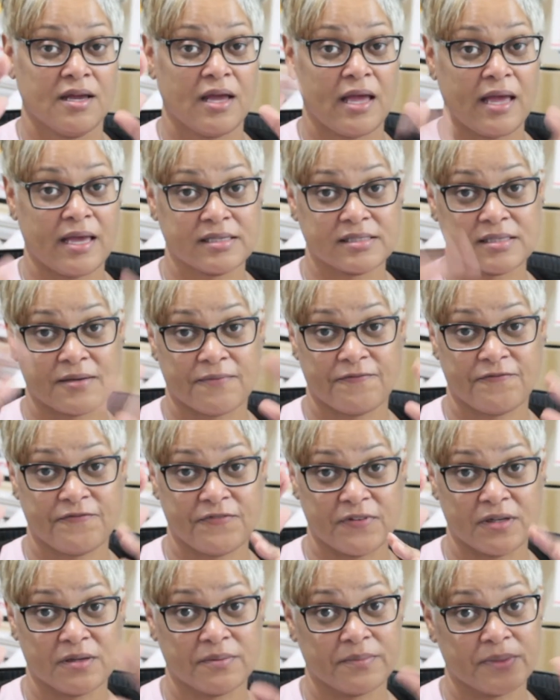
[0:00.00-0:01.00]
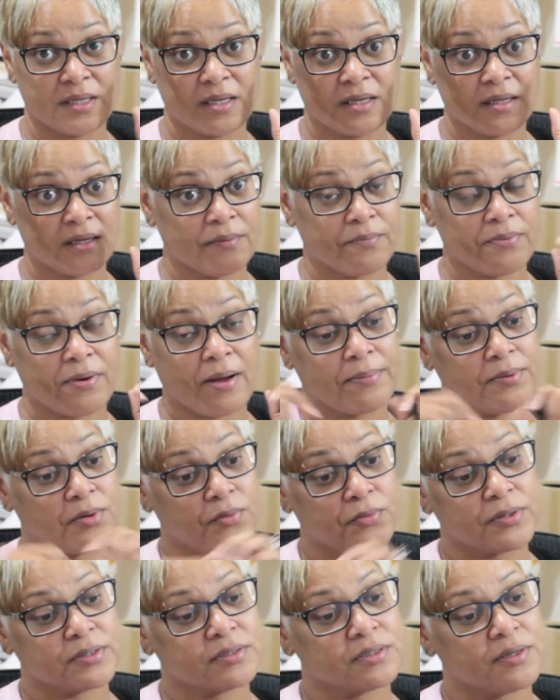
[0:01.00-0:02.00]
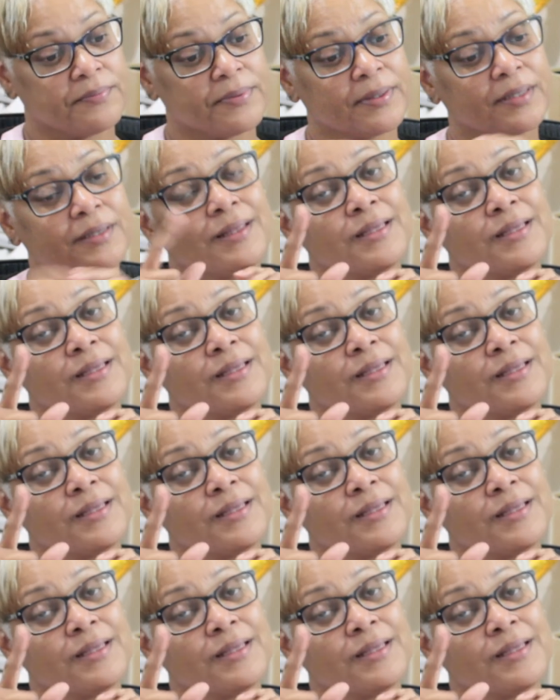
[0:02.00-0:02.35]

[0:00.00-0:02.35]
as I'm filming, and it probably works out better.